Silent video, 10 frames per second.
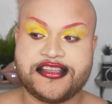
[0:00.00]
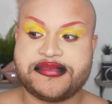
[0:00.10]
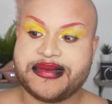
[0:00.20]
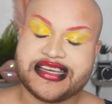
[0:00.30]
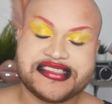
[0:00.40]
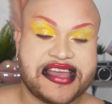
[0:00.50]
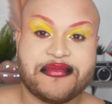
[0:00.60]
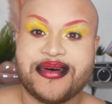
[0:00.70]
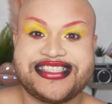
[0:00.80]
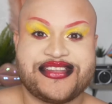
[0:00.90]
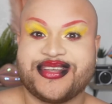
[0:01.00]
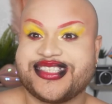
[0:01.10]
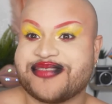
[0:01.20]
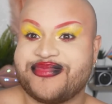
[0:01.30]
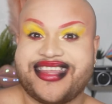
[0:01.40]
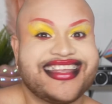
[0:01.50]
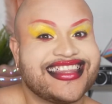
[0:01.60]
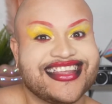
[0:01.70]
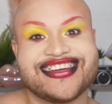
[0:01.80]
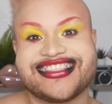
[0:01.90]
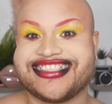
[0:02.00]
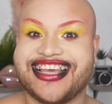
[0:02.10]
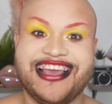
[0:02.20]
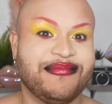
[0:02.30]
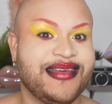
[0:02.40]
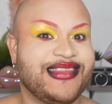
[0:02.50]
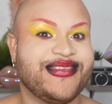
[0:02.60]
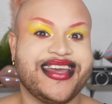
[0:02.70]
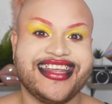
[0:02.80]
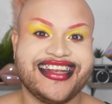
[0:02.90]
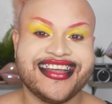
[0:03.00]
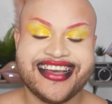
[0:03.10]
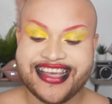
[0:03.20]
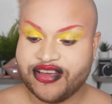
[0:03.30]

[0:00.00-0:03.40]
It's because I was doing some TikToks in between,